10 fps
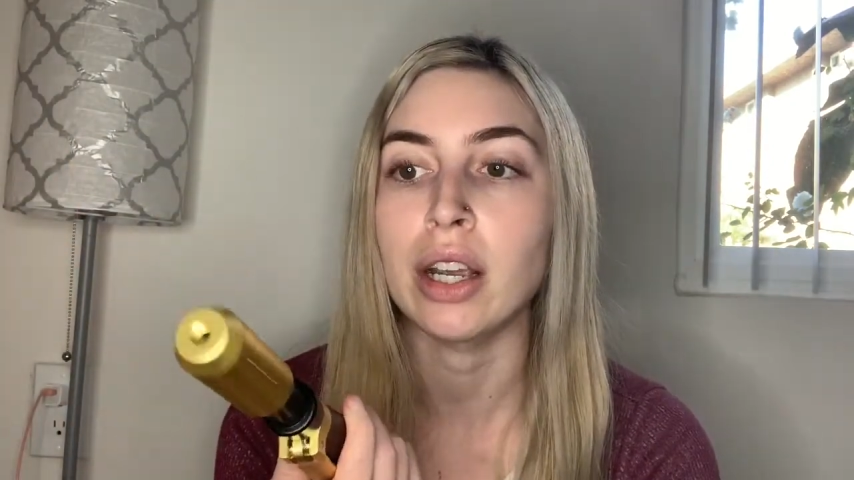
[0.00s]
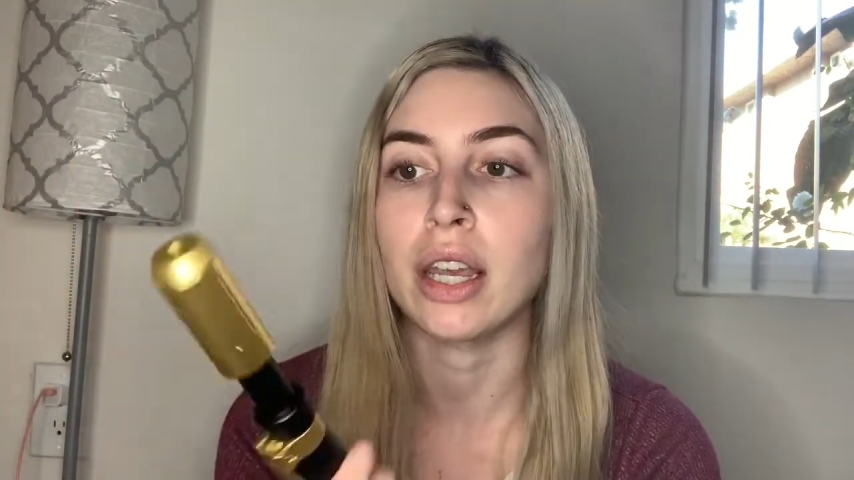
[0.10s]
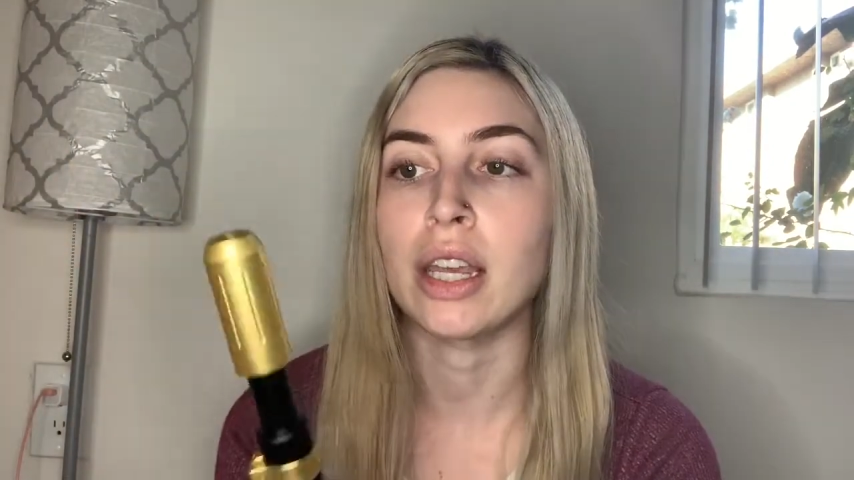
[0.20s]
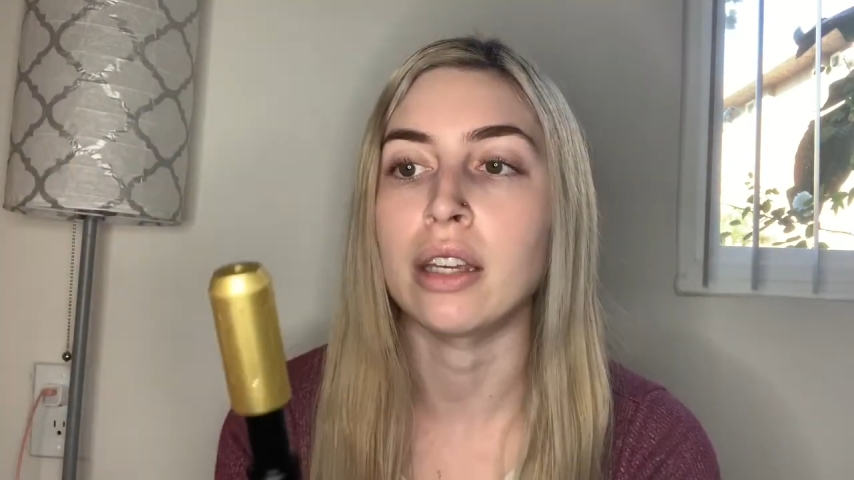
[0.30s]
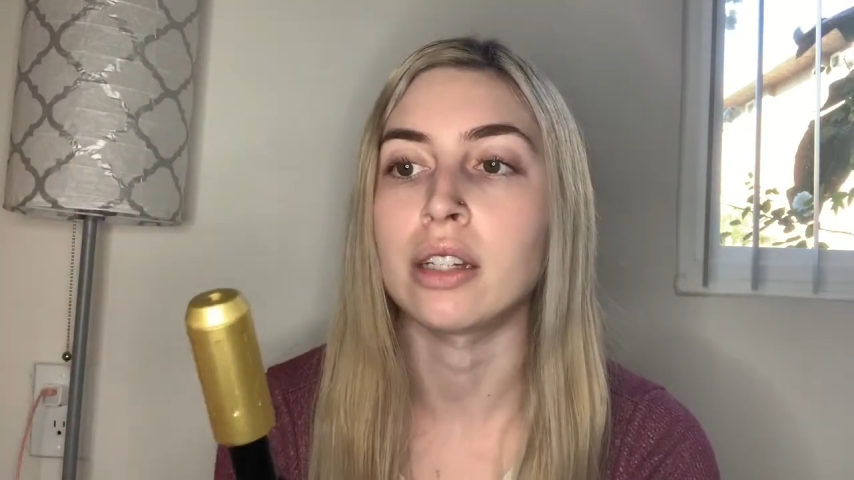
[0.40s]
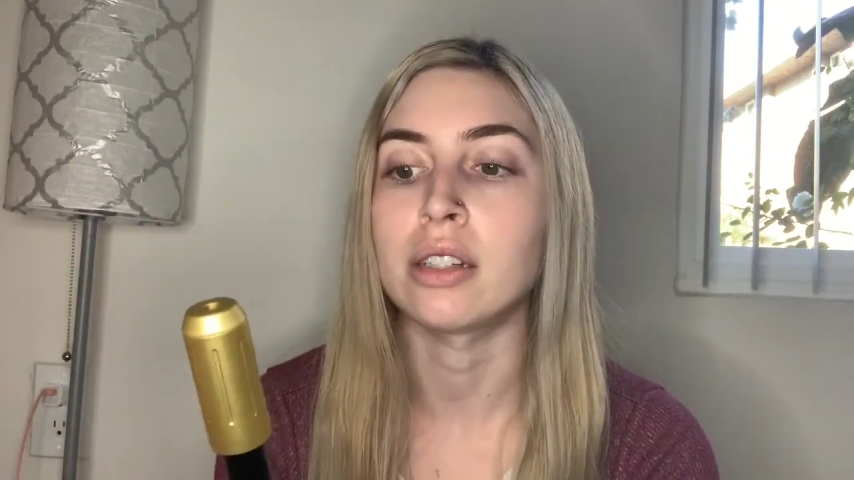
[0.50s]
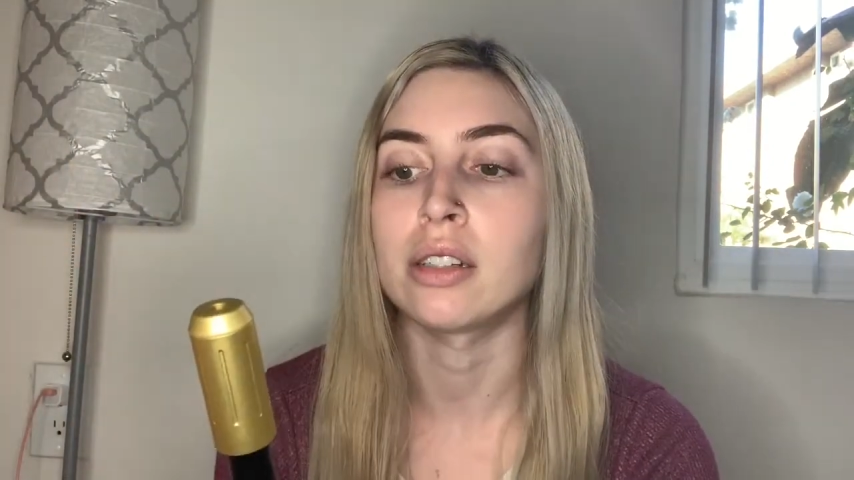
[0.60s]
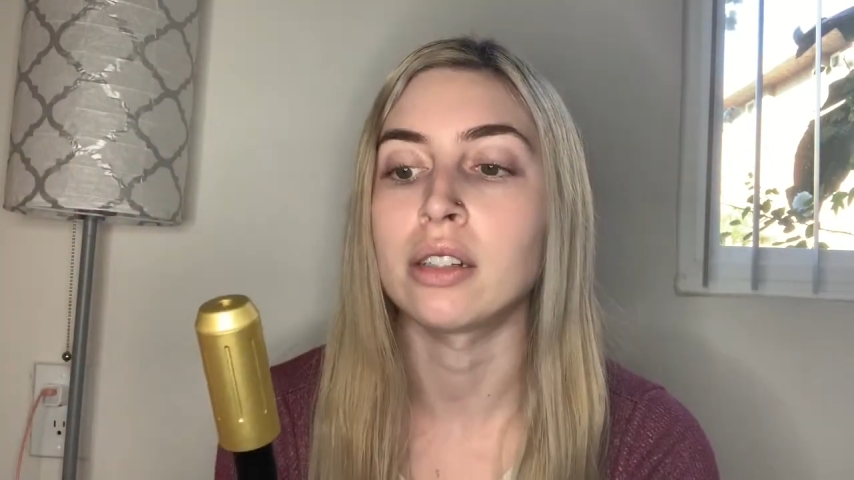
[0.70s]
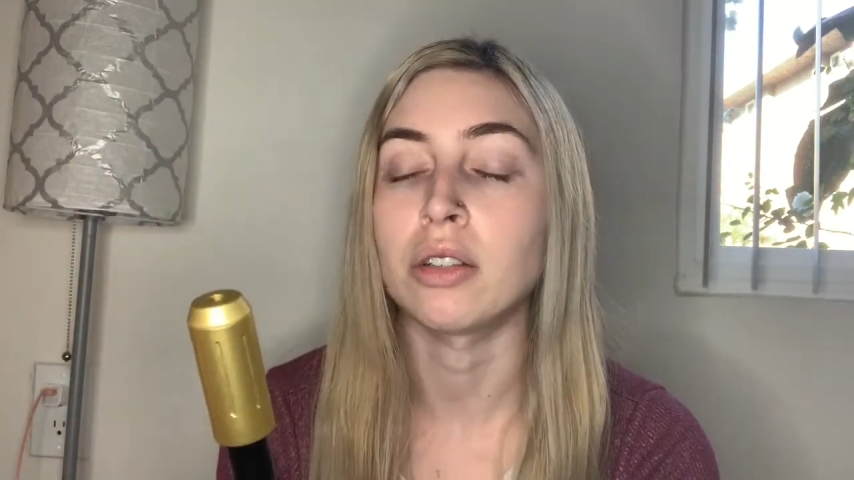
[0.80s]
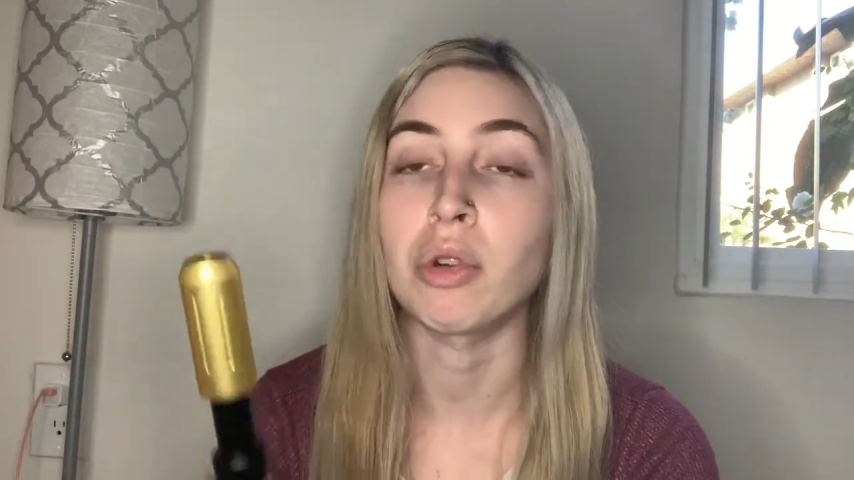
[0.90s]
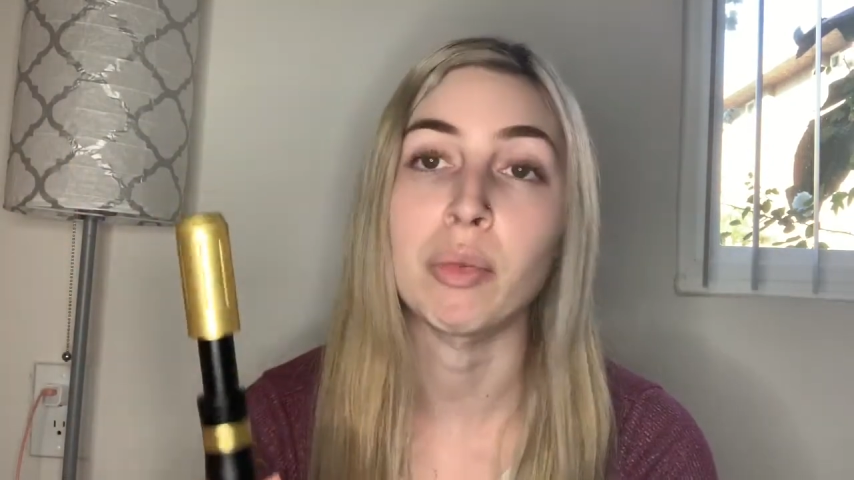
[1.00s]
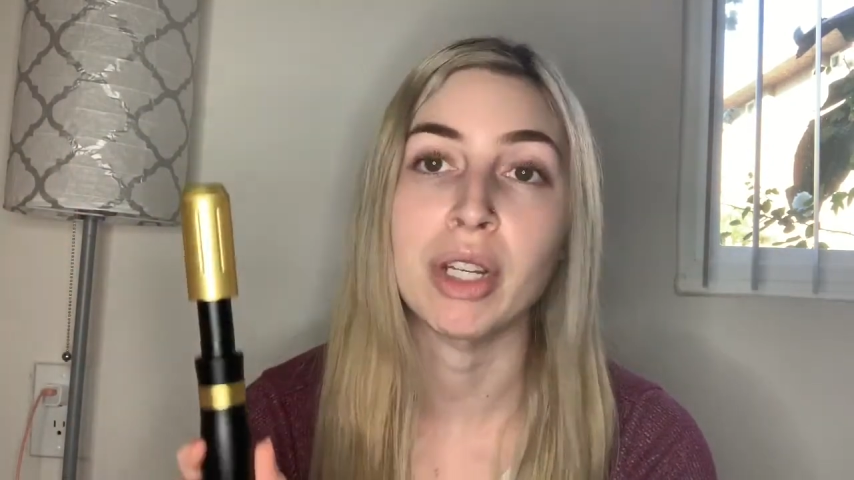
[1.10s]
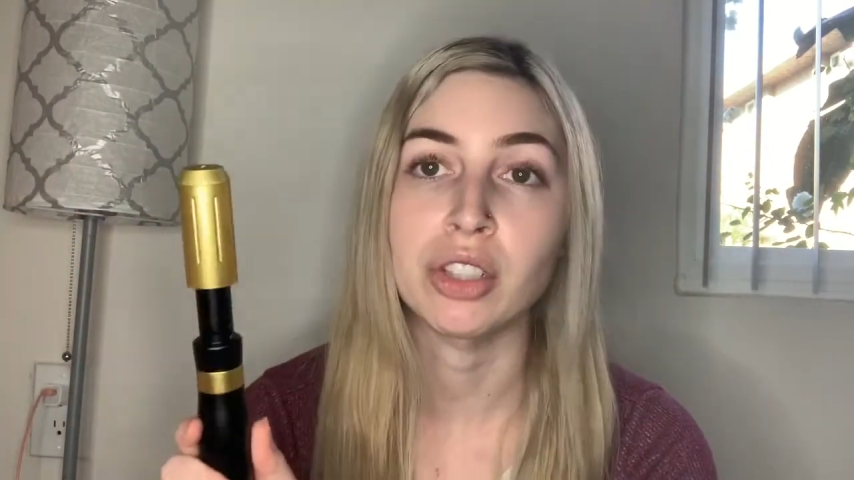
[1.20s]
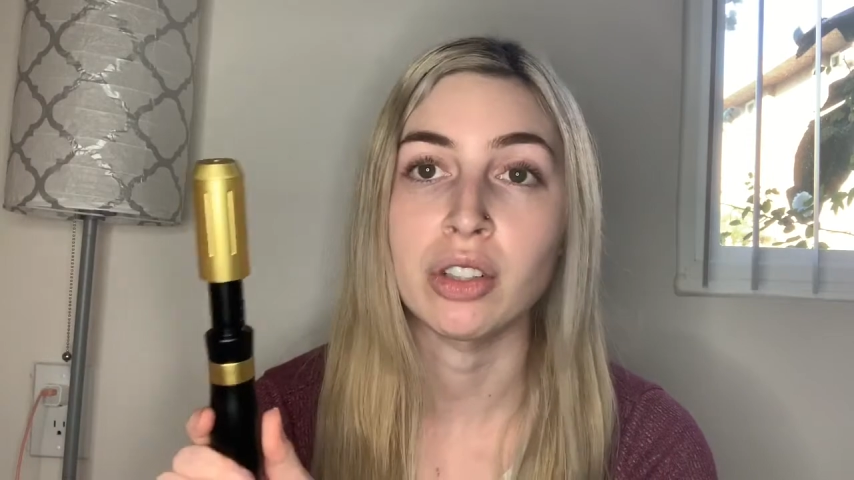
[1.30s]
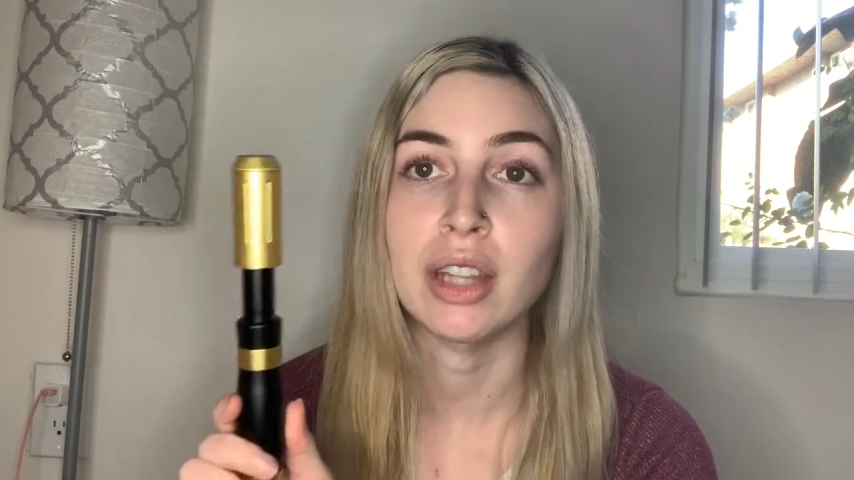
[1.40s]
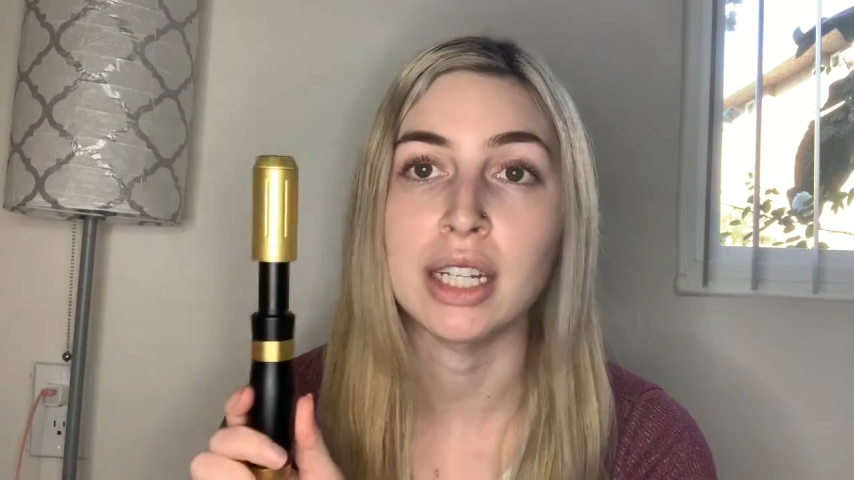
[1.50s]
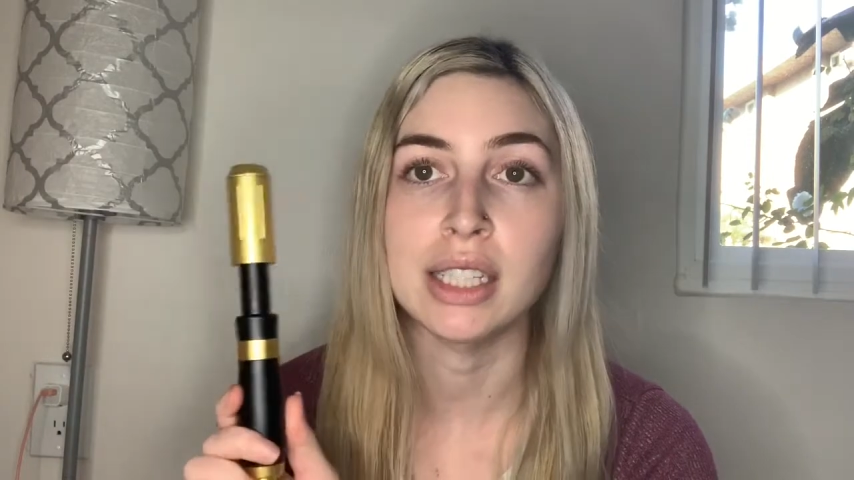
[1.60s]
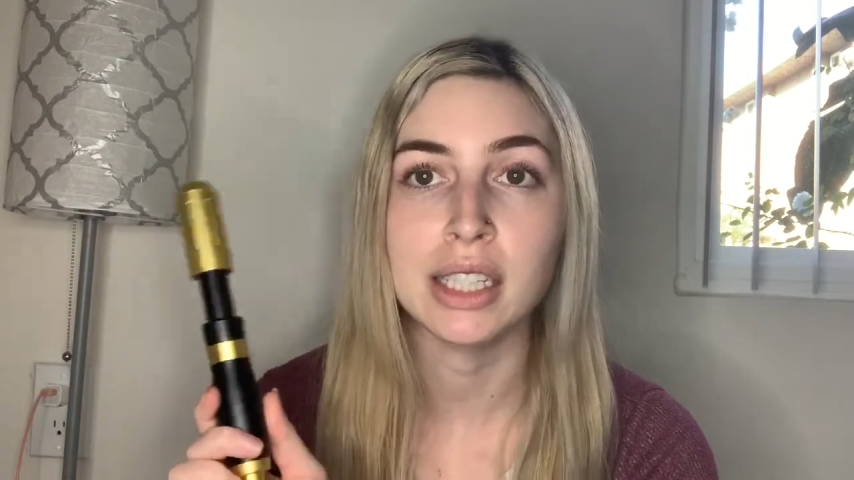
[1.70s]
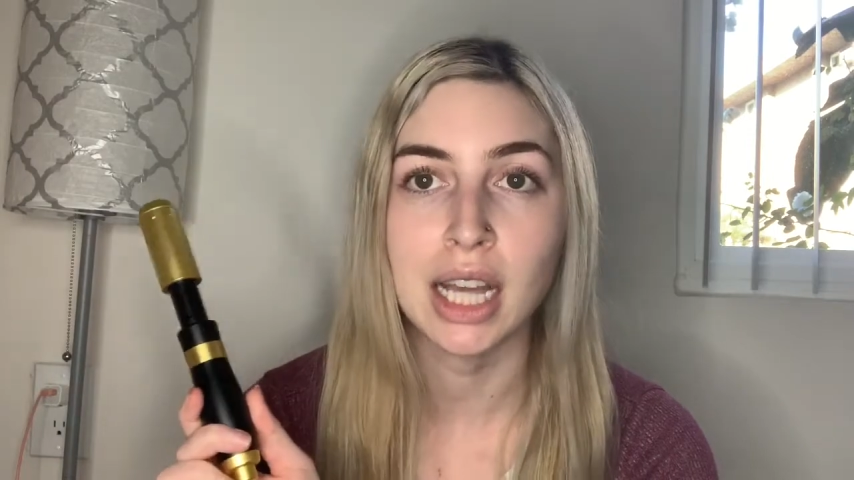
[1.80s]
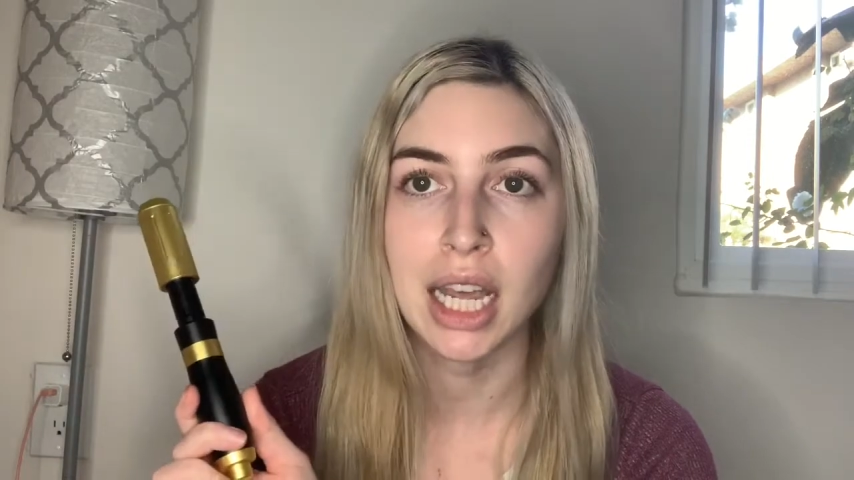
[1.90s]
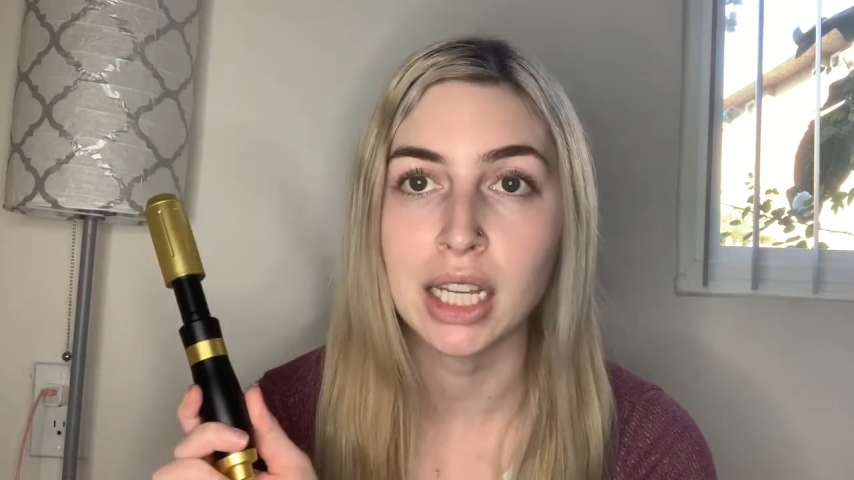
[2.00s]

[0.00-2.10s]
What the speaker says: and you want to make sure that it's tight